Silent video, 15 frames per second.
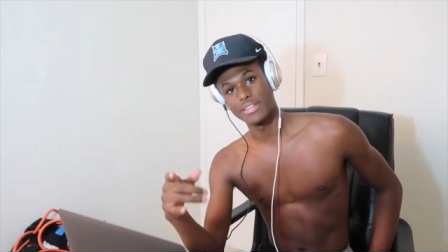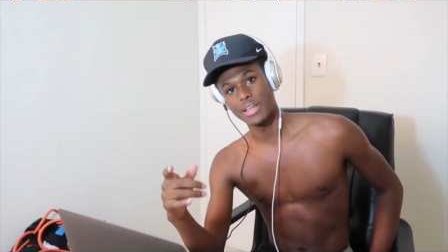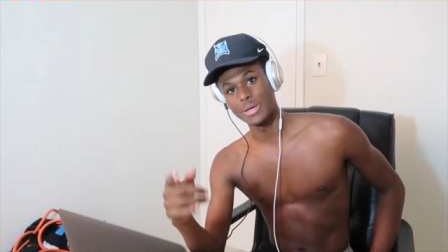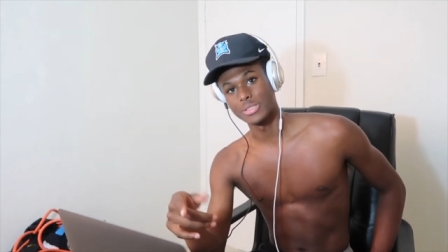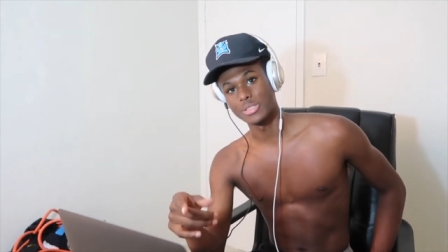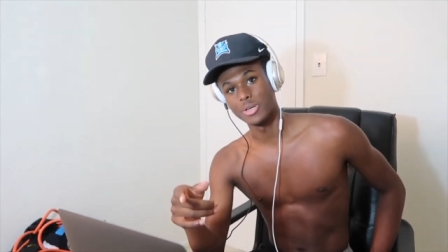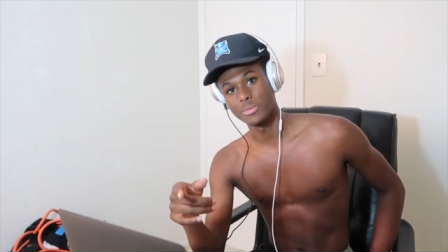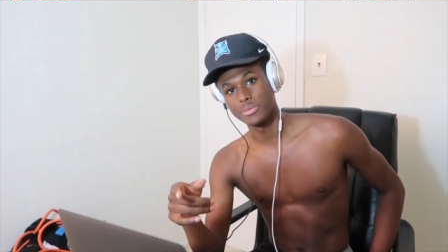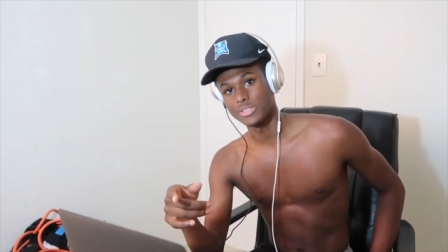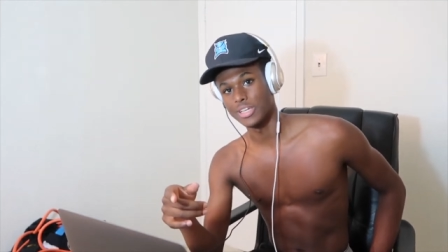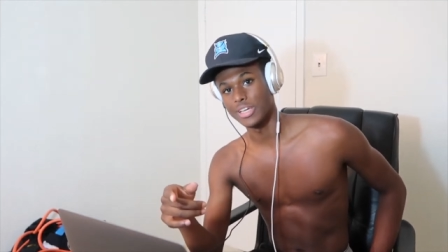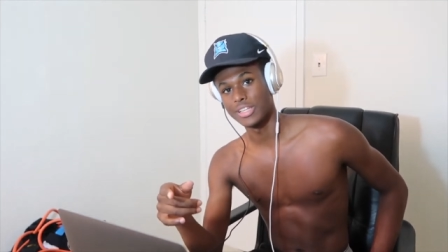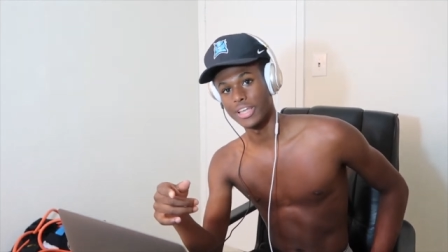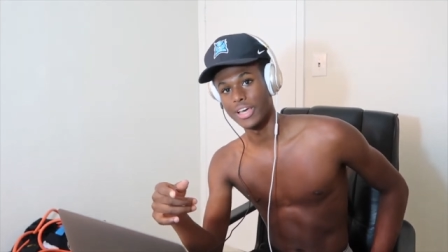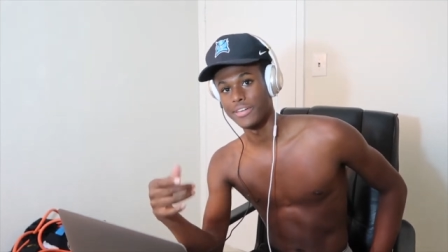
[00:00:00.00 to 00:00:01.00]
That was an Oprah
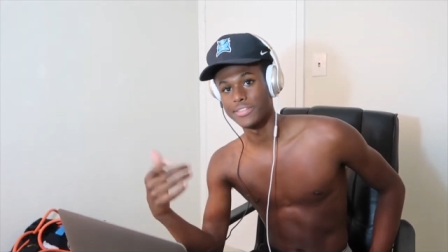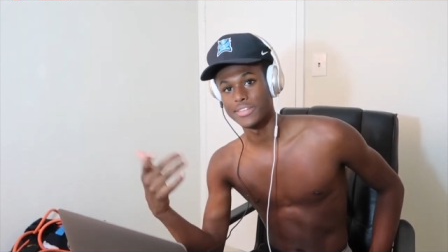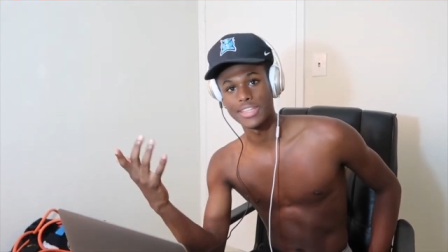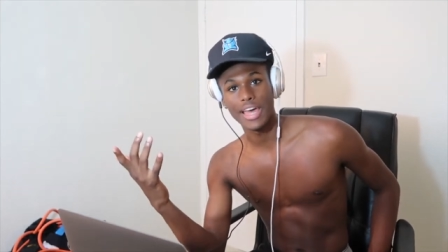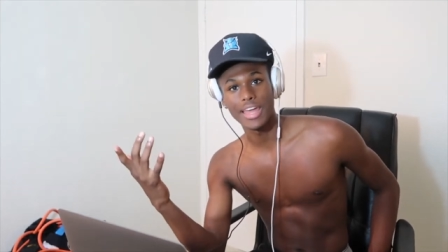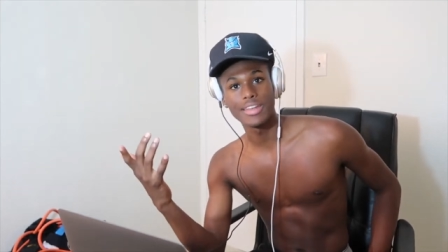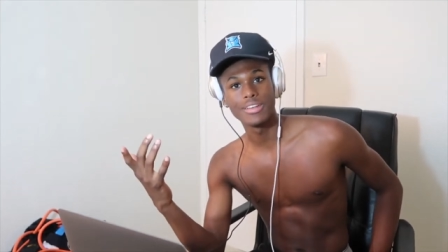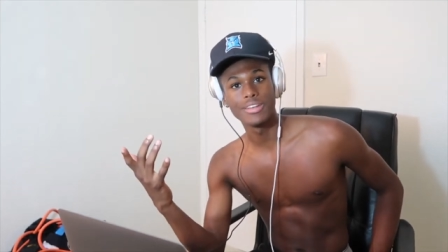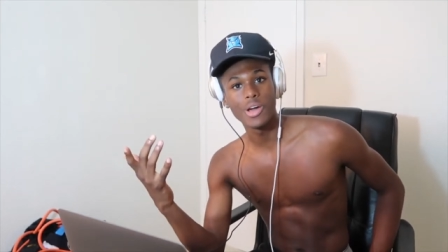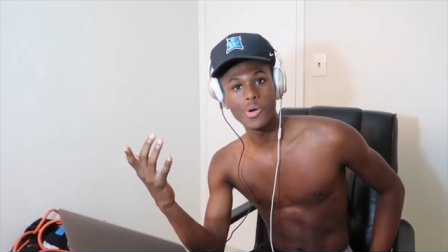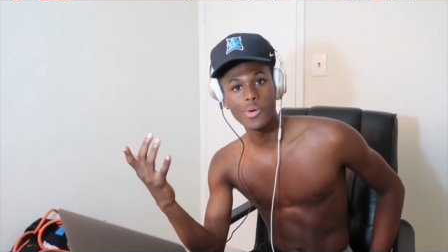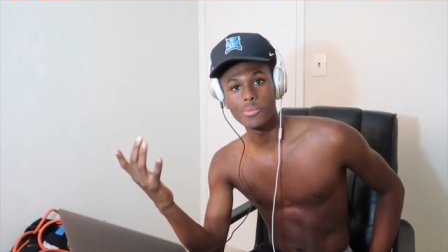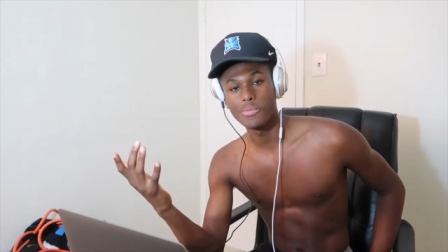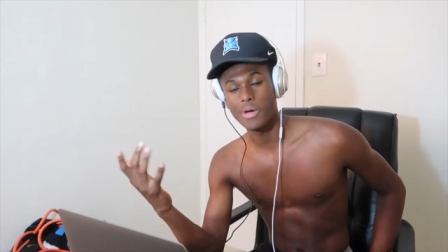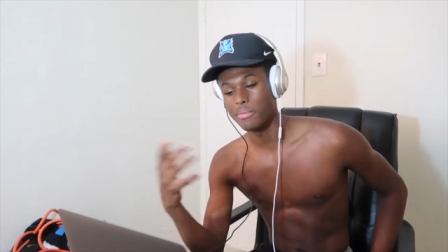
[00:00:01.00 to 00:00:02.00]
side laugh because I didn't
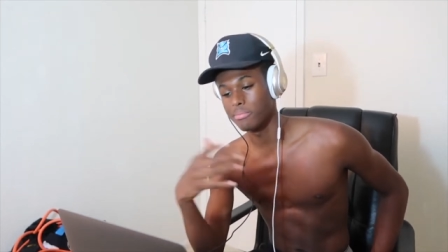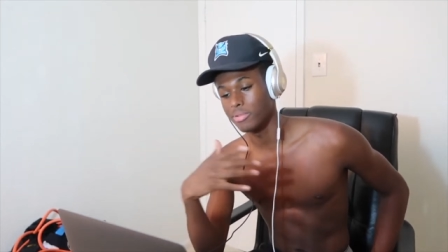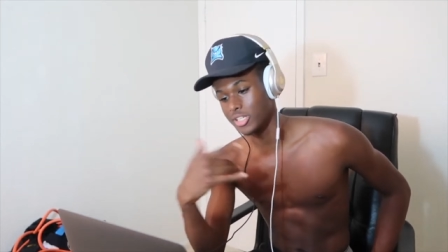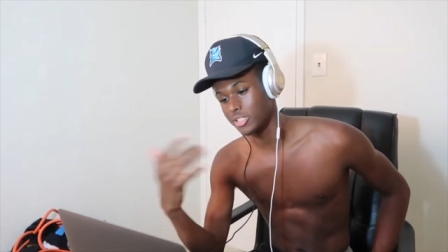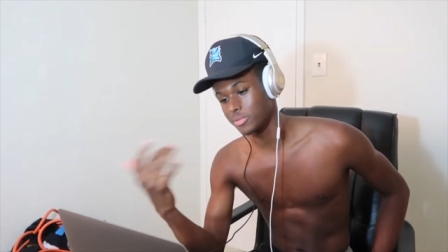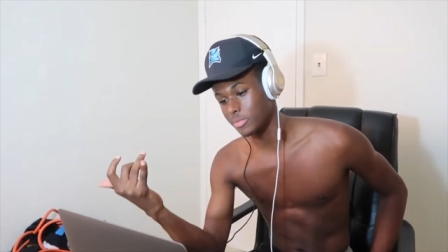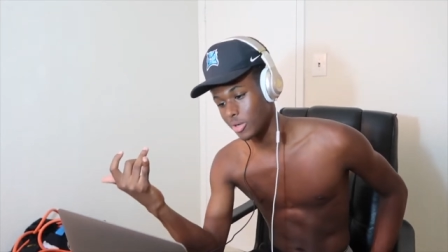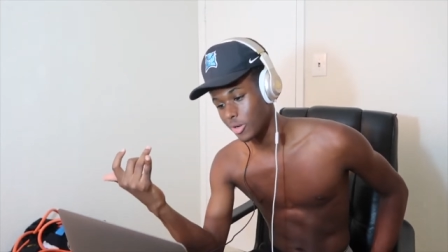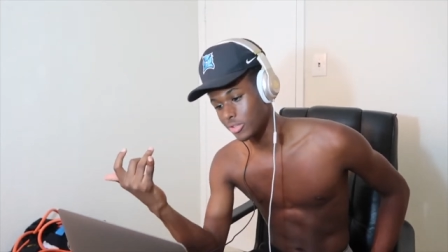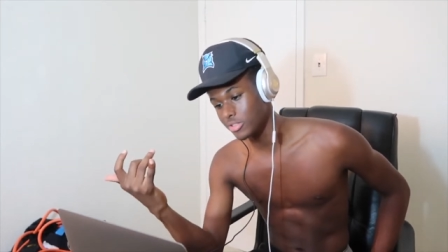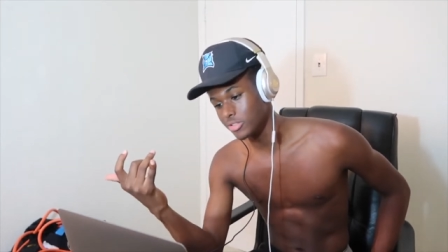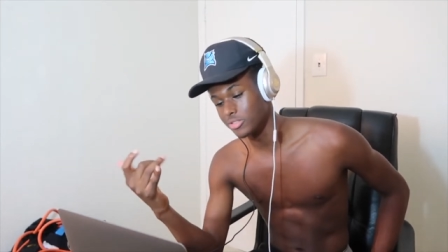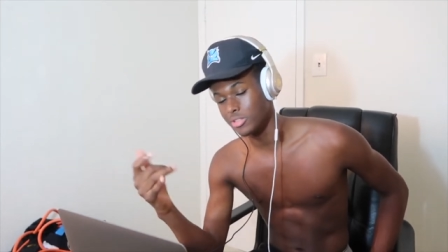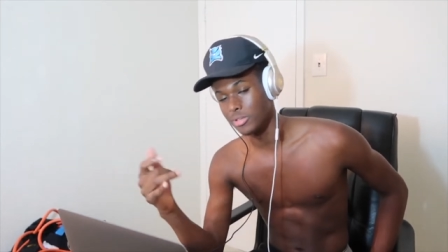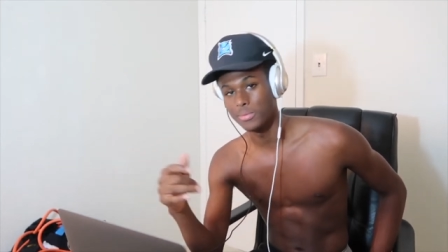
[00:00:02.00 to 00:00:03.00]
know my placement on
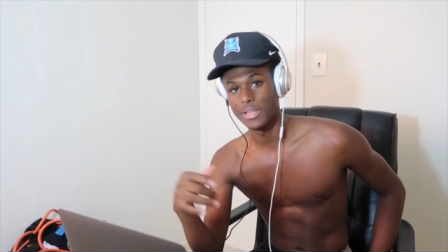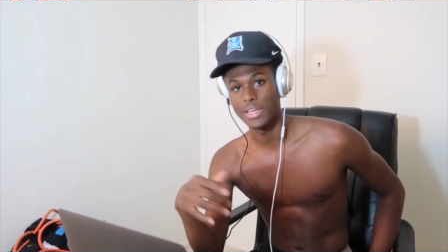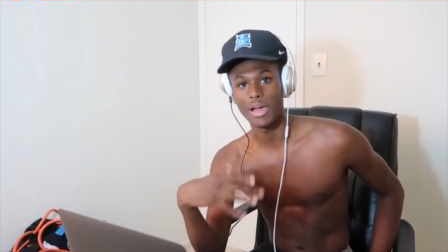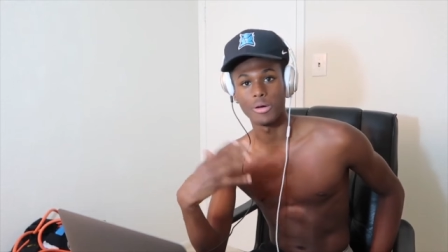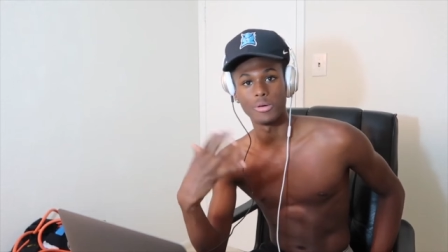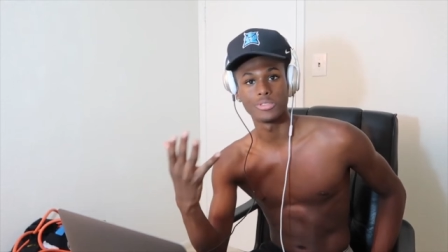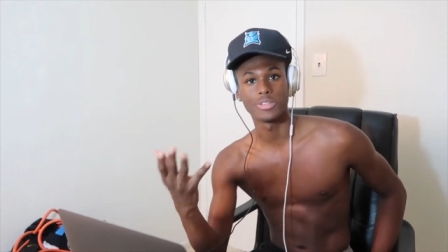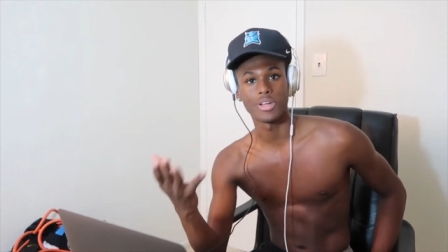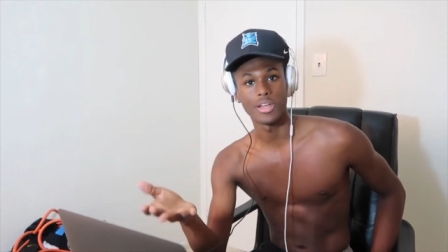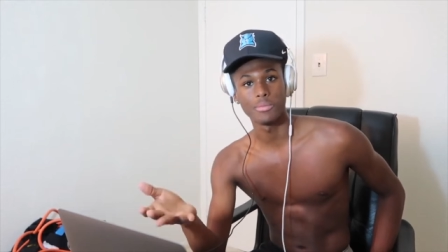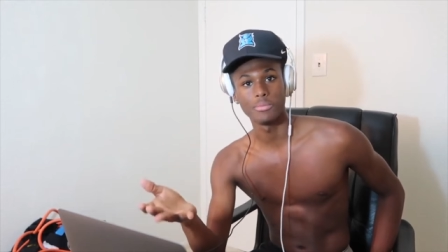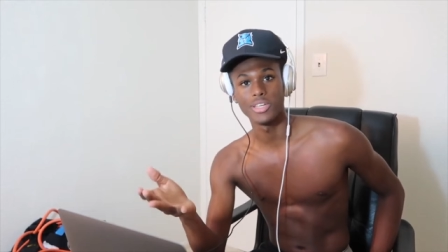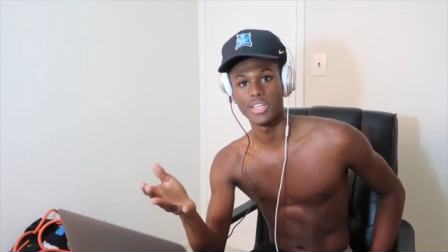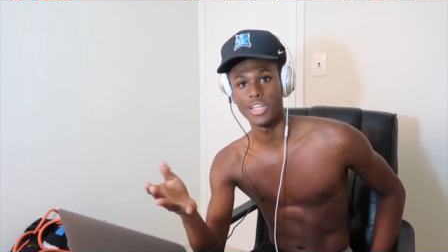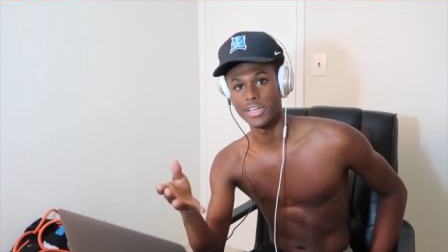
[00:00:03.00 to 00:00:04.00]
YouTube. Like I was trying to
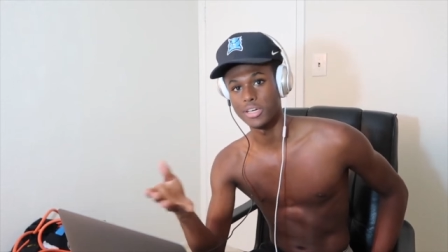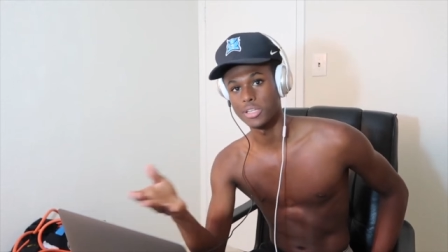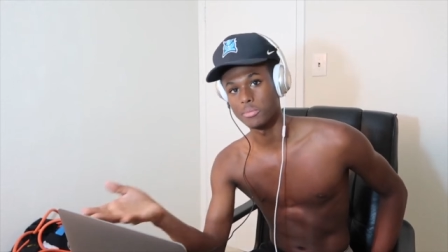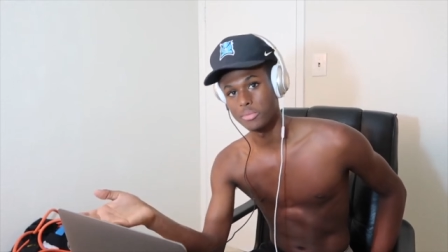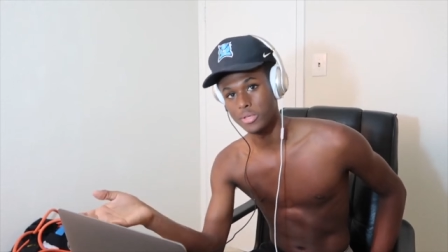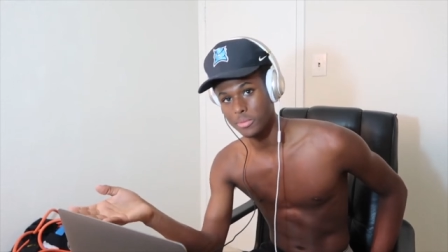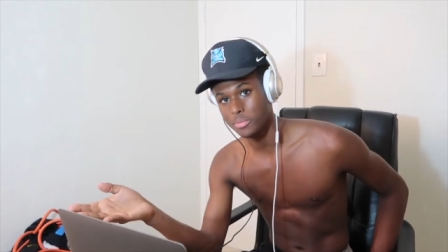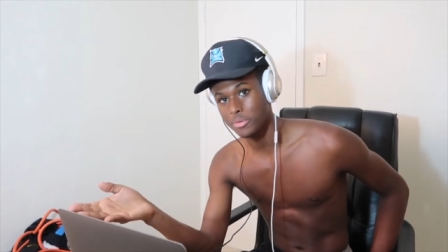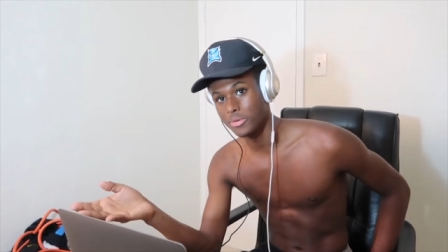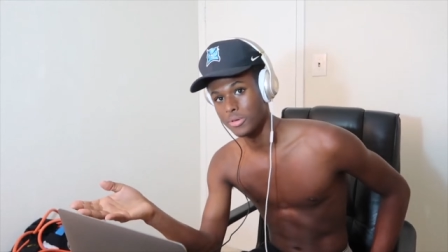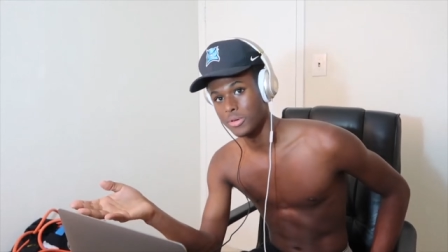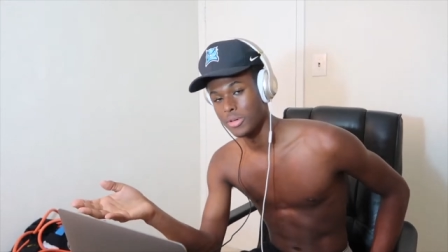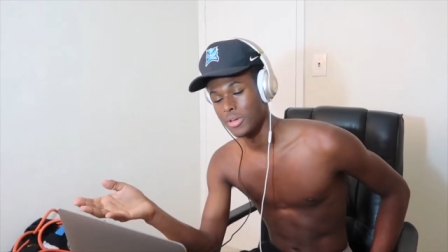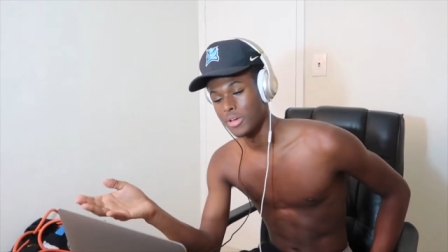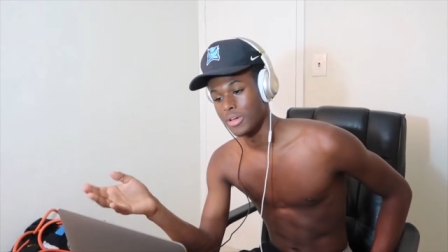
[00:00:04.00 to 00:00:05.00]
be like other people,